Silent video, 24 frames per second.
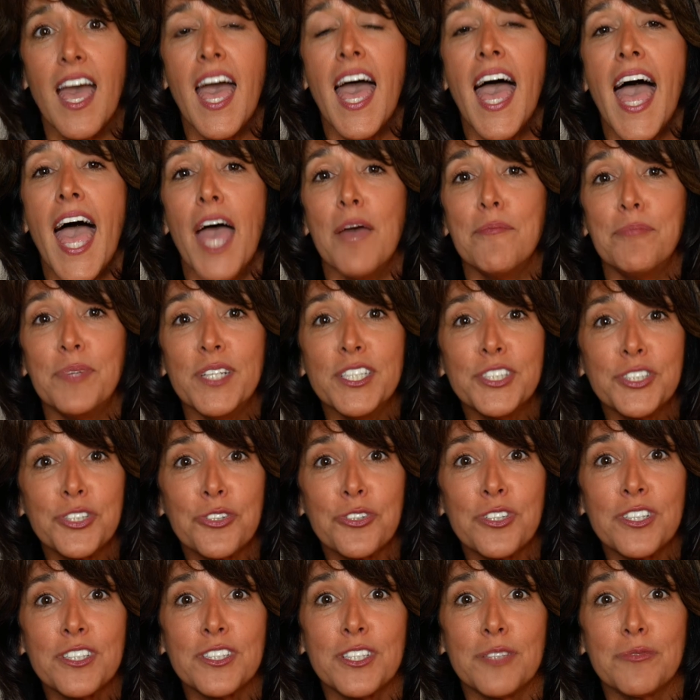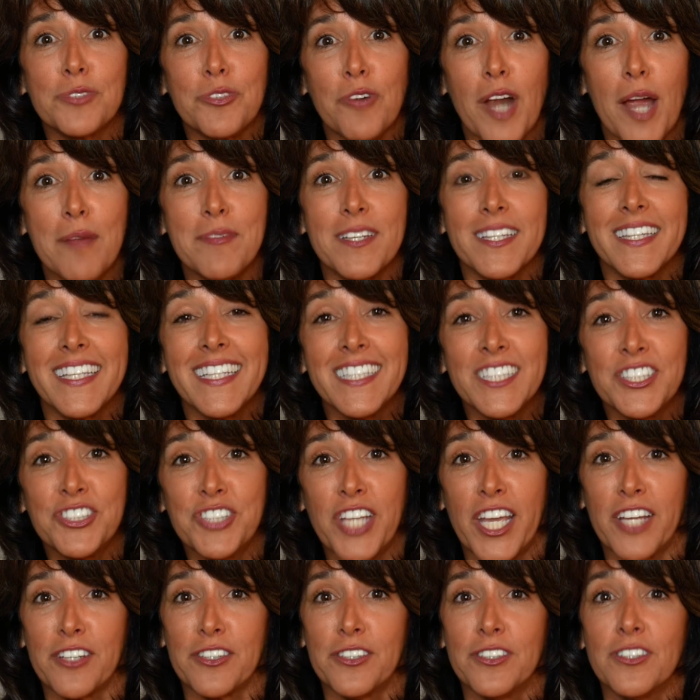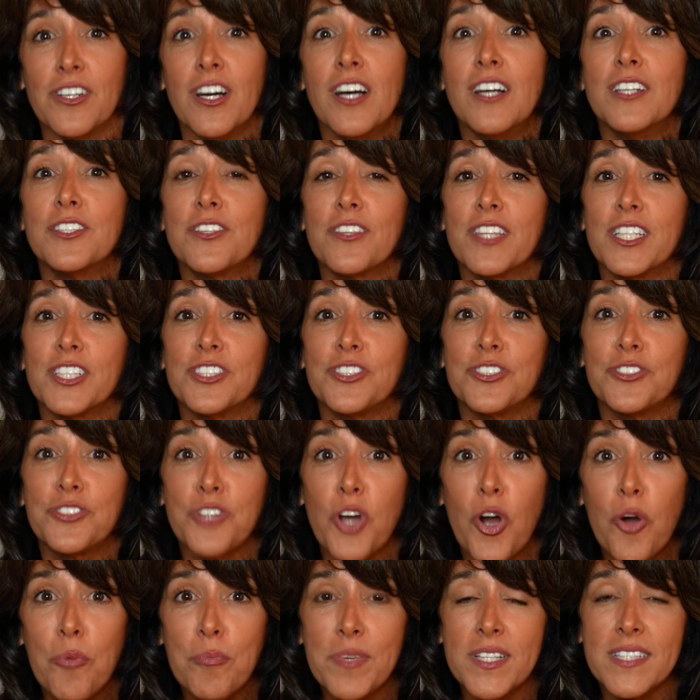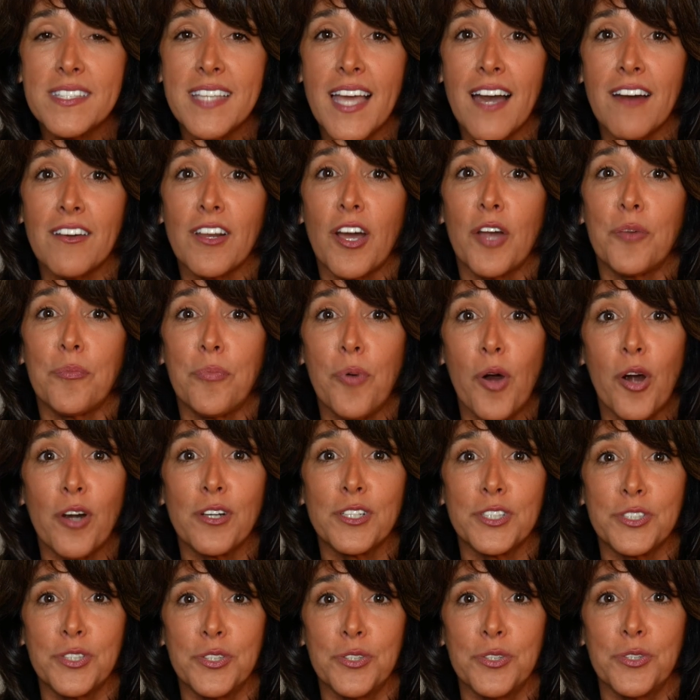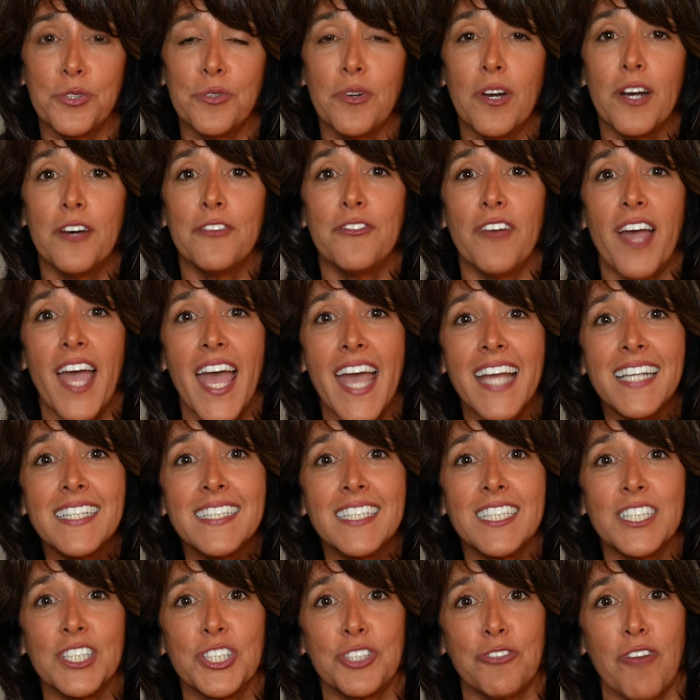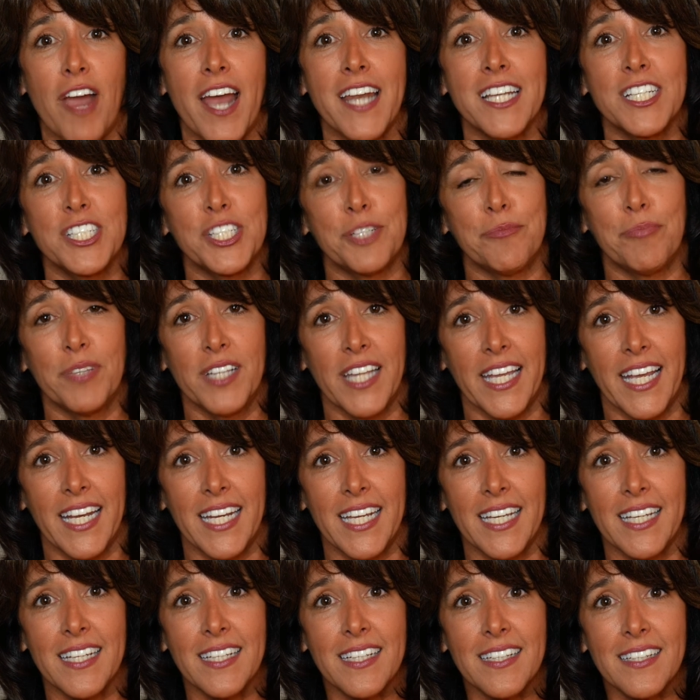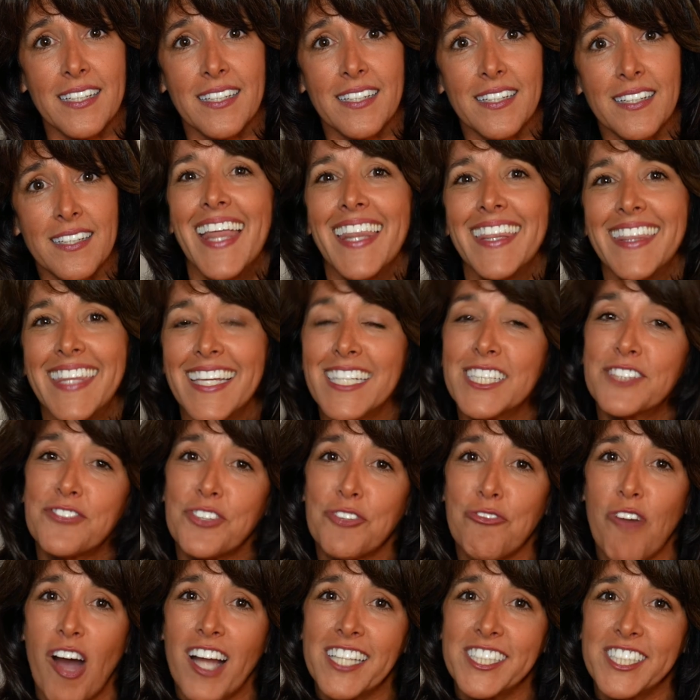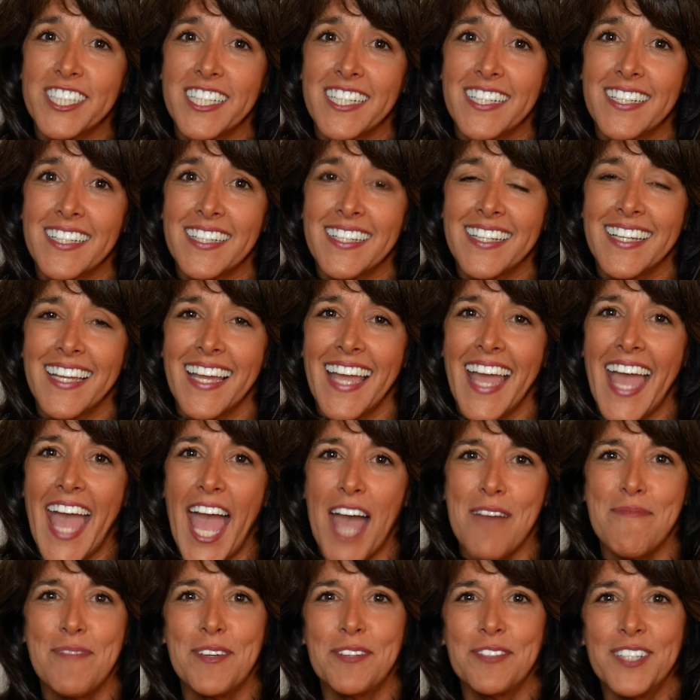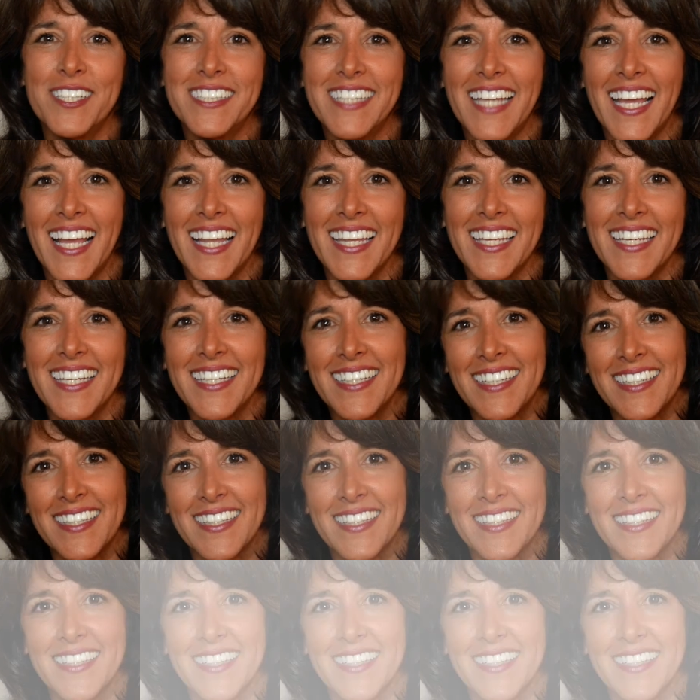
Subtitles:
And be sure to subscribe to this channel so that you don't miss out on part 2 of exit strategy planning. Thanks for watching. Happy retailing!